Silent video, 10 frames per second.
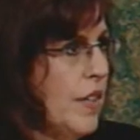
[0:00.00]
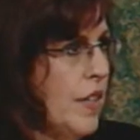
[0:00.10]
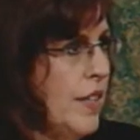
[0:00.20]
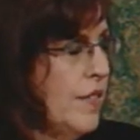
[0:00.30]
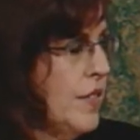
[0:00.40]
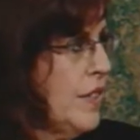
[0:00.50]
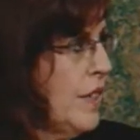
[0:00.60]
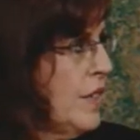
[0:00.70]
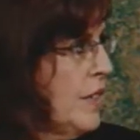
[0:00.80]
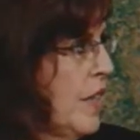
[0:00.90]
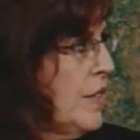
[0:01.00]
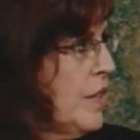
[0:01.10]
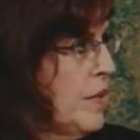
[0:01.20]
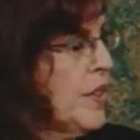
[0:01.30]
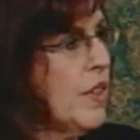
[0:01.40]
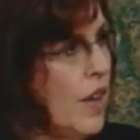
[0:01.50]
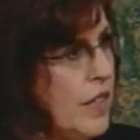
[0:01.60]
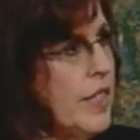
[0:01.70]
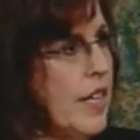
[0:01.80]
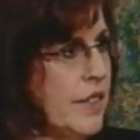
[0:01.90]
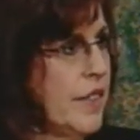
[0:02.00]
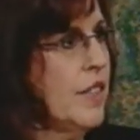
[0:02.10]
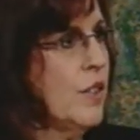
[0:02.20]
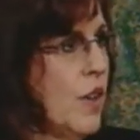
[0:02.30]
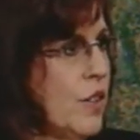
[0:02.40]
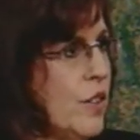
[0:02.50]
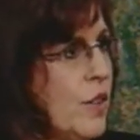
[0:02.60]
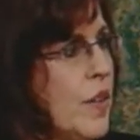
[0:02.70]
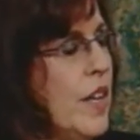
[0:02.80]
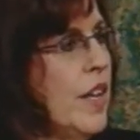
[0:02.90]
And I even tell some of the contacts that I talk to,